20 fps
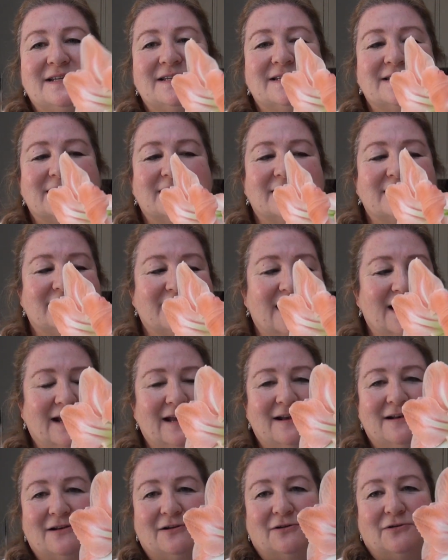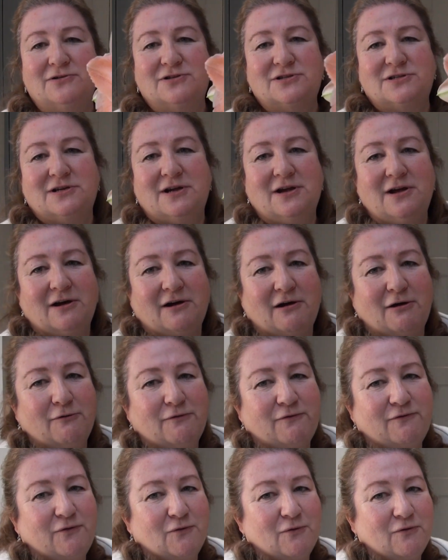is the second lot of
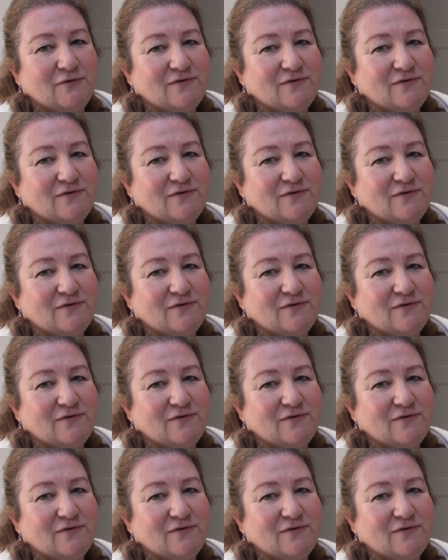four